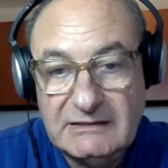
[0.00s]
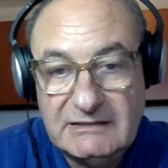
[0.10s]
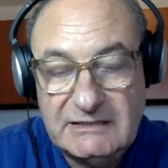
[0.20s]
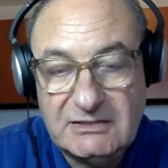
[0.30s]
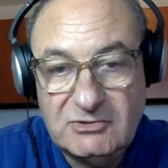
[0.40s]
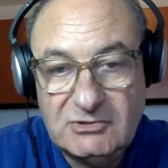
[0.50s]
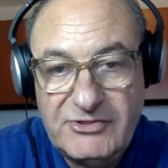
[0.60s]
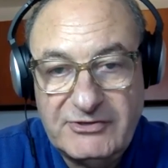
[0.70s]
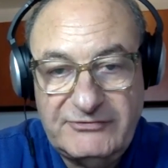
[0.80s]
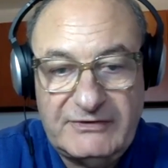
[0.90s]
This is
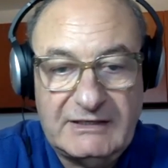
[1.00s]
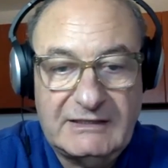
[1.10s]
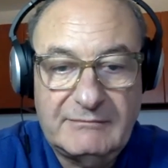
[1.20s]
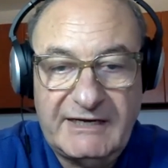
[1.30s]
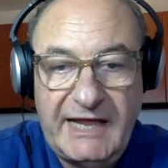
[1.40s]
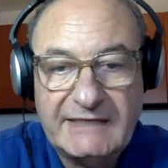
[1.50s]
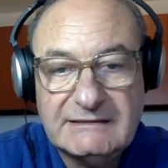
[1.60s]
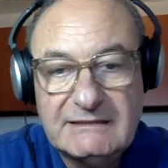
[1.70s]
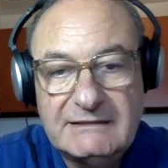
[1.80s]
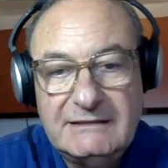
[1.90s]
north of
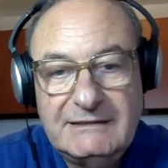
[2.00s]
Manhattan.